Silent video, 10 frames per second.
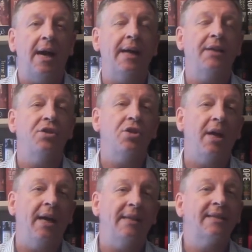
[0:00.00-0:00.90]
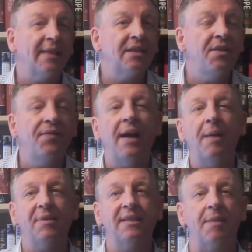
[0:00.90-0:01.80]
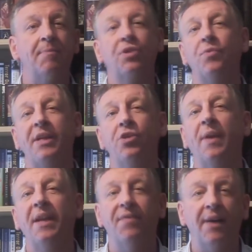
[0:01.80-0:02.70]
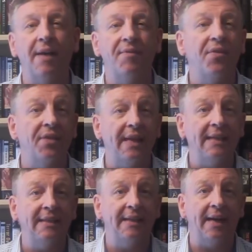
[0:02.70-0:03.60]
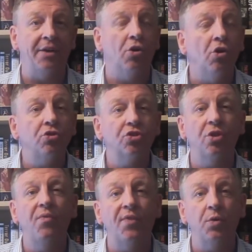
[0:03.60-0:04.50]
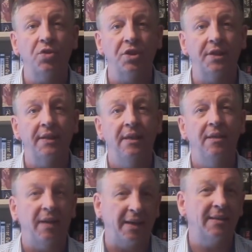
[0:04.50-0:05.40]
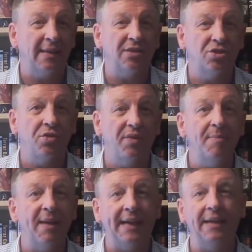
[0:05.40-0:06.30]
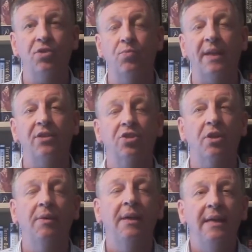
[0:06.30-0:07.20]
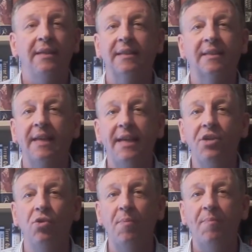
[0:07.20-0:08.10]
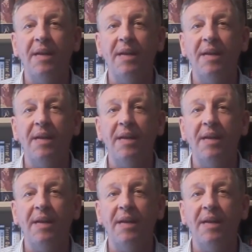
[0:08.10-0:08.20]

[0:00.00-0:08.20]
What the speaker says: And 65% between 25 and 39 also voted, and it says to remain as well. So to say young